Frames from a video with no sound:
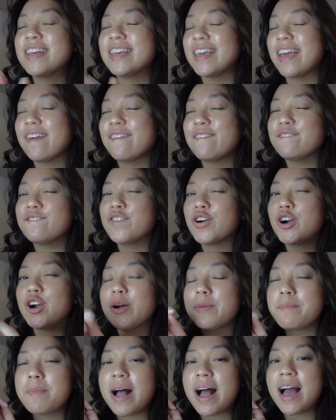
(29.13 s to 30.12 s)
gift
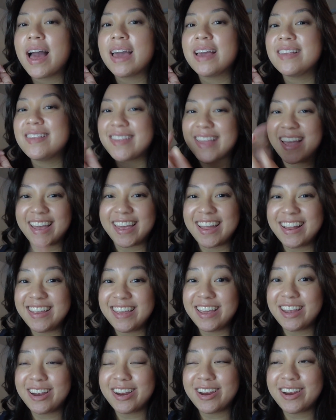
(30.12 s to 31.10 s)
for my second
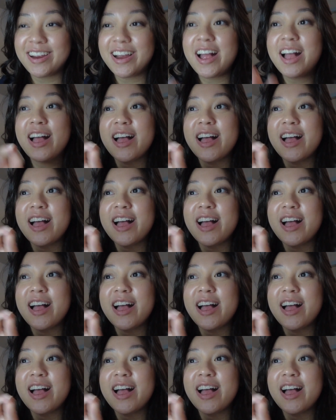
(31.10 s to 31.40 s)
year